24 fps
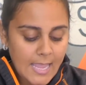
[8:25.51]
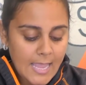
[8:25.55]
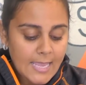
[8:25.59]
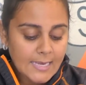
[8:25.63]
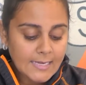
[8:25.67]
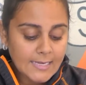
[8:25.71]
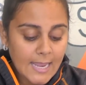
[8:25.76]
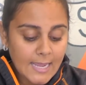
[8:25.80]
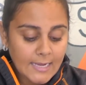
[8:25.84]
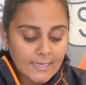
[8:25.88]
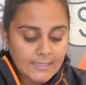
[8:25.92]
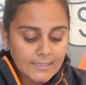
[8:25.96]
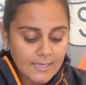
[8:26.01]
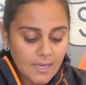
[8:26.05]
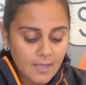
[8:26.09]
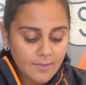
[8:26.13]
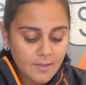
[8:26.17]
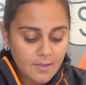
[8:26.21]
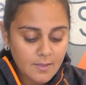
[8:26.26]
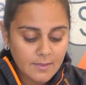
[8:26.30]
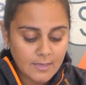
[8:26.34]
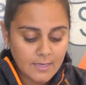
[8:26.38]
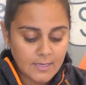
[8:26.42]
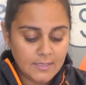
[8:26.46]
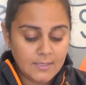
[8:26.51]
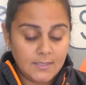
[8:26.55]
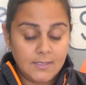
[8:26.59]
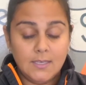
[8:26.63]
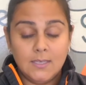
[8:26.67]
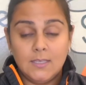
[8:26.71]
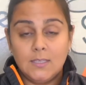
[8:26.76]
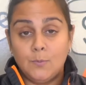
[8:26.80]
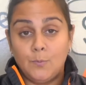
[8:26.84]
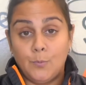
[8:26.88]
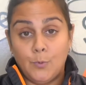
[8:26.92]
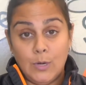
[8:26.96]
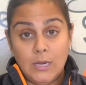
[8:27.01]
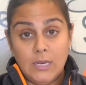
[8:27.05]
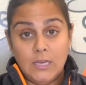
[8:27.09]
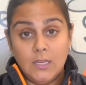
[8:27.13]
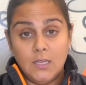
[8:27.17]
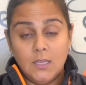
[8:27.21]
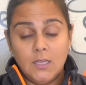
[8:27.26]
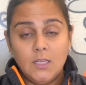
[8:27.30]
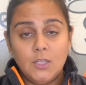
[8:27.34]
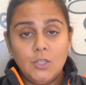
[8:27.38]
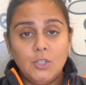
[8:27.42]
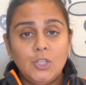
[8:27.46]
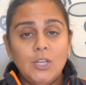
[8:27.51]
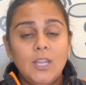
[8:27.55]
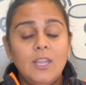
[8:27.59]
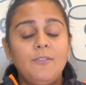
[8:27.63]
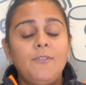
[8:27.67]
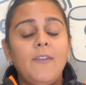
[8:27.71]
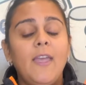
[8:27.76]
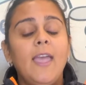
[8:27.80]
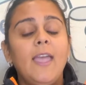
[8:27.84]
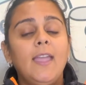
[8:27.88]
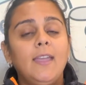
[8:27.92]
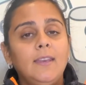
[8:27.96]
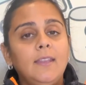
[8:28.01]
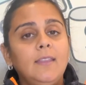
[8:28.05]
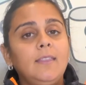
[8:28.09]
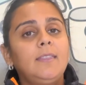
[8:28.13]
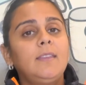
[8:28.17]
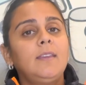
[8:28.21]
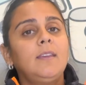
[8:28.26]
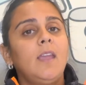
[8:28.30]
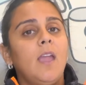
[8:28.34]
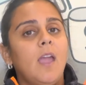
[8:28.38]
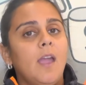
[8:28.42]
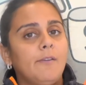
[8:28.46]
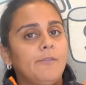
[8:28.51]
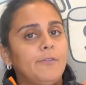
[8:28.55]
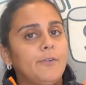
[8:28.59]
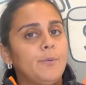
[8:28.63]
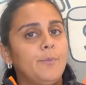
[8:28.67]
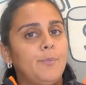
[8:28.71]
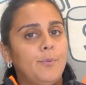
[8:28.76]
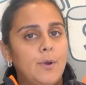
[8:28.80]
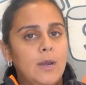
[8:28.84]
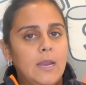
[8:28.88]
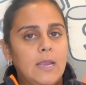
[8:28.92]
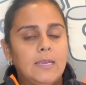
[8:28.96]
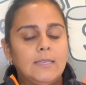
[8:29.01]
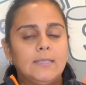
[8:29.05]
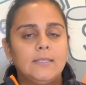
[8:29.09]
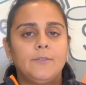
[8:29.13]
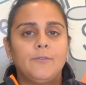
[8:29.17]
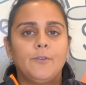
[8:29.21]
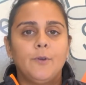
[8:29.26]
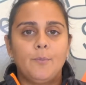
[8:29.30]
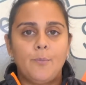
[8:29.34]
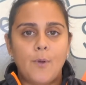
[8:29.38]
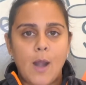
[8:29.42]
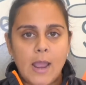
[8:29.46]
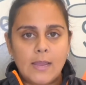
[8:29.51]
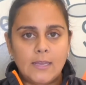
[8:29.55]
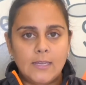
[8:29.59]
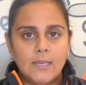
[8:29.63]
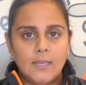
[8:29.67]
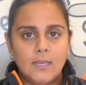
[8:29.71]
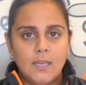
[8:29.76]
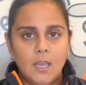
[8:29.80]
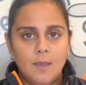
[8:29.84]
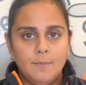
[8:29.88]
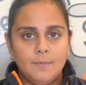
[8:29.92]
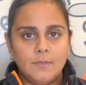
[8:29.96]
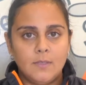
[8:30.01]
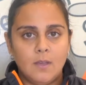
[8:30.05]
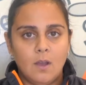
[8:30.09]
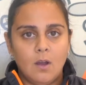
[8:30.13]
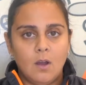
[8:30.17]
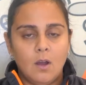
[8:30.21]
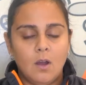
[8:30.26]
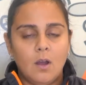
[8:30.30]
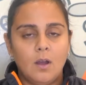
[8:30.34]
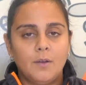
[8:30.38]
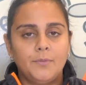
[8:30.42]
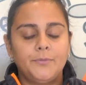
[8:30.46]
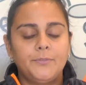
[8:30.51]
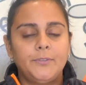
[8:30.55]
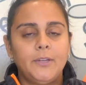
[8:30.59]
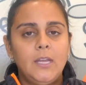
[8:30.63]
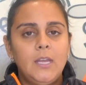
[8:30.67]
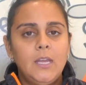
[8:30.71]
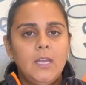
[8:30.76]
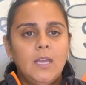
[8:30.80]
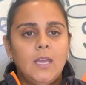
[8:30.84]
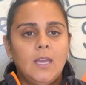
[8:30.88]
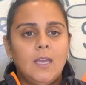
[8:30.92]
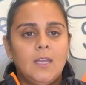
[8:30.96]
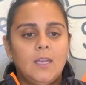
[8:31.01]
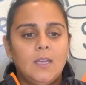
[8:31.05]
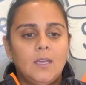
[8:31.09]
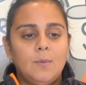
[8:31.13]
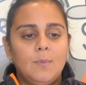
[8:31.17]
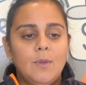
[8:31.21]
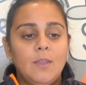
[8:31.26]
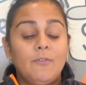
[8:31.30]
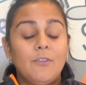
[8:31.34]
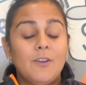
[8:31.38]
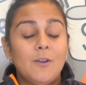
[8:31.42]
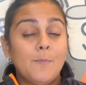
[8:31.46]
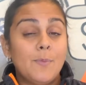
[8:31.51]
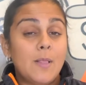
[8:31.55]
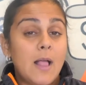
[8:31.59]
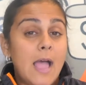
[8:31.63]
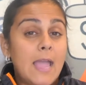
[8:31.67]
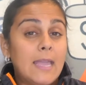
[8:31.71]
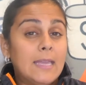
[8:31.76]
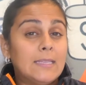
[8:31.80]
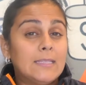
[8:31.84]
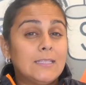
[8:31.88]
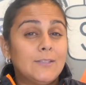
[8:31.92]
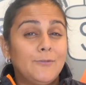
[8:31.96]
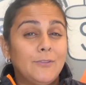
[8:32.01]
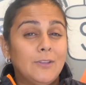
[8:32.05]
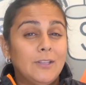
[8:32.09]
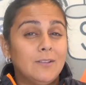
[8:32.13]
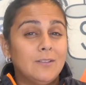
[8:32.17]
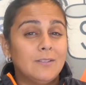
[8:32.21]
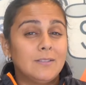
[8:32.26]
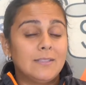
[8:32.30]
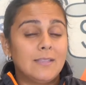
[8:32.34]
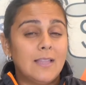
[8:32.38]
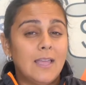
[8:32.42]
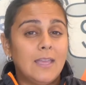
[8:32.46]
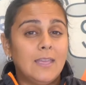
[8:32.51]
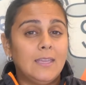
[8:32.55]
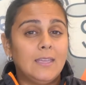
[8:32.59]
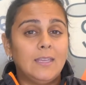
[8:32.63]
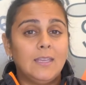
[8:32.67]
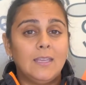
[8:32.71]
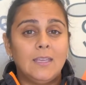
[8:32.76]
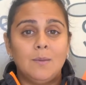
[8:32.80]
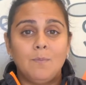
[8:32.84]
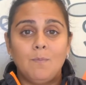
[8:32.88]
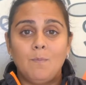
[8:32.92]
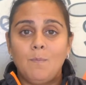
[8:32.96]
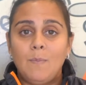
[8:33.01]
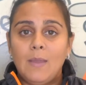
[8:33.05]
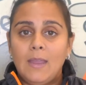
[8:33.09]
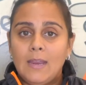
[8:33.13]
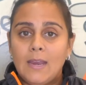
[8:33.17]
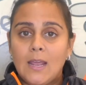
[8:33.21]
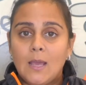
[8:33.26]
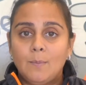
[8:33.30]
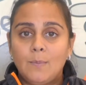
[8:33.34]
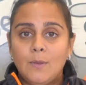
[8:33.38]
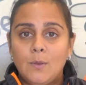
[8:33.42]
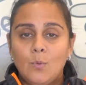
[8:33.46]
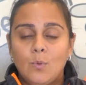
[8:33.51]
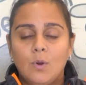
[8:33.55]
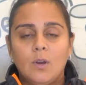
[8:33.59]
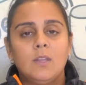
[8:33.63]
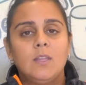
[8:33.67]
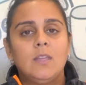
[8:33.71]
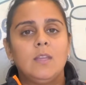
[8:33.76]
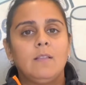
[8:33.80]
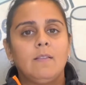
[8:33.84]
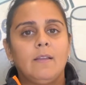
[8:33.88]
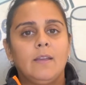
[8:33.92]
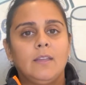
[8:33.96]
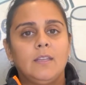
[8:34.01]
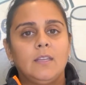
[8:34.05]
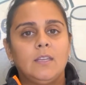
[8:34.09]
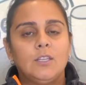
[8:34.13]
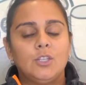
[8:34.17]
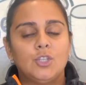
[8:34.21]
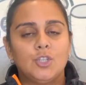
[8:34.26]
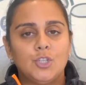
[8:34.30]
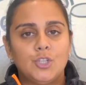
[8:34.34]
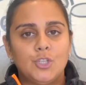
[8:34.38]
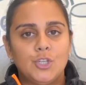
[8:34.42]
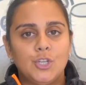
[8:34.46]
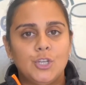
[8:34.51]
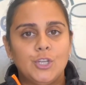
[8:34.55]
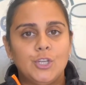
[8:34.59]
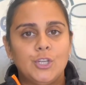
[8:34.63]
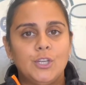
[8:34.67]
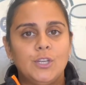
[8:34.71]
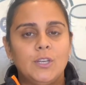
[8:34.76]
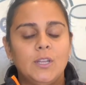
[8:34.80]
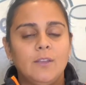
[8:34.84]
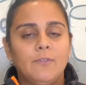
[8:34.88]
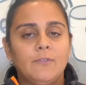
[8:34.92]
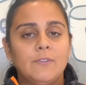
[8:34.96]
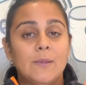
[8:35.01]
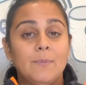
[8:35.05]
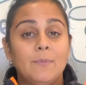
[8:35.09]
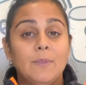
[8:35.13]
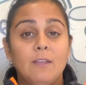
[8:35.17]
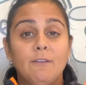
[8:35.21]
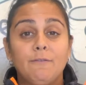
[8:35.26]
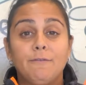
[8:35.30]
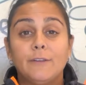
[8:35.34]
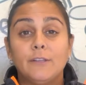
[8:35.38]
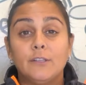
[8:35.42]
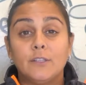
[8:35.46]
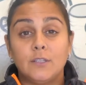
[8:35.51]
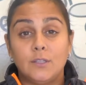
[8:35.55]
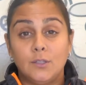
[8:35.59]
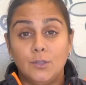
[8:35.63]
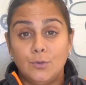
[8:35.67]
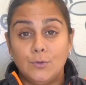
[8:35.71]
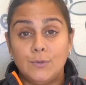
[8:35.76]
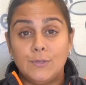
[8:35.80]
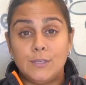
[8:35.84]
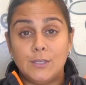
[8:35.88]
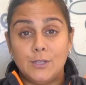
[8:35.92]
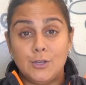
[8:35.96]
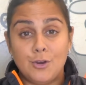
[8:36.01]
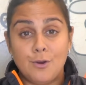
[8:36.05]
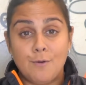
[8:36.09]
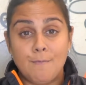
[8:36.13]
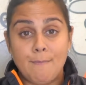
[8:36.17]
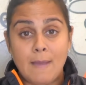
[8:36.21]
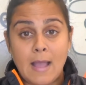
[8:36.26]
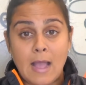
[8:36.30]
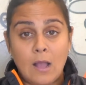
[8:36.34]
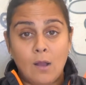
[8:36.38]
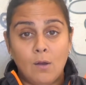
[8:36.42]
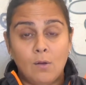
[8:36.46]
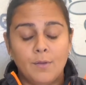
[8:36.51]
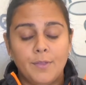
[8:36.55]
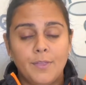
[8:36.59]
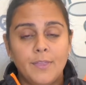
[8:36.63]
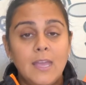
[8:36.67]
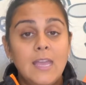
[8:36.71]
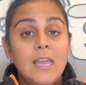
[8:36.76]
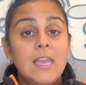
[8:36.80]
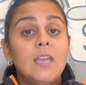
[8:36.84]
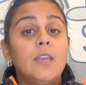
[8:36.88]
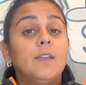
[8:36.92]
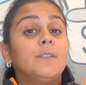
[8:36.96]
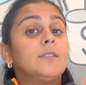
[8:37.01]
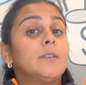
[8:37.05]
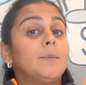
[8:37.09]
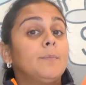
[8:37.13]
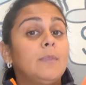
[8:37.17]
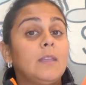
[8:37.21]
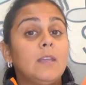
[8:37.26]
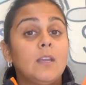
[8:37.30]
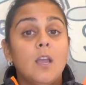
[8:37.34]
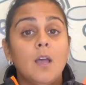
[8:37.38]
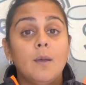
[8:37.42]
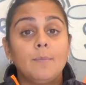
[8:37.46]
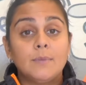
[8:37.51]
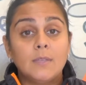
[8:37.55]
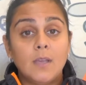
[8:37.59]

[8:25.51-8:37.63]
Next on the list is breakage. If anything ever breaks, if a bracket comes off, if an appliance feels like it may not be working like it should, if something feels loose in your mouth, if something comes